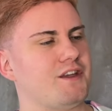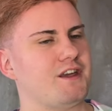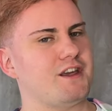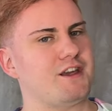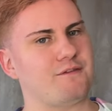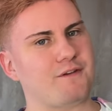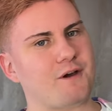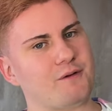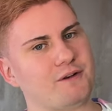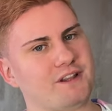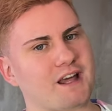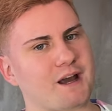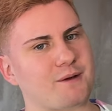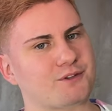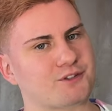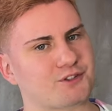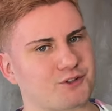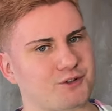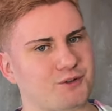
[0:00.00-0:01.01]
If only that
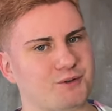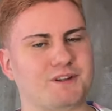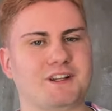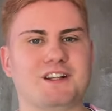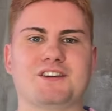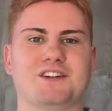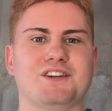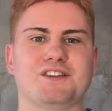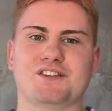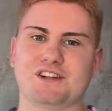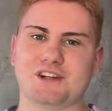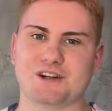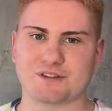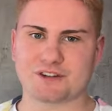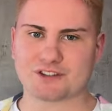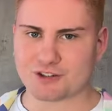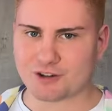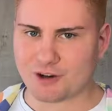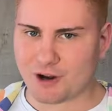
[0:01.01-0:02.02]
was true. This is the
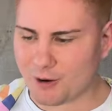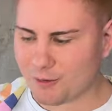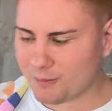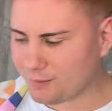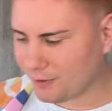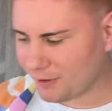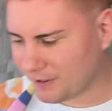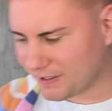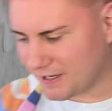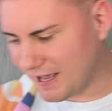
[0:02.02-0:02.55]
original HomePod,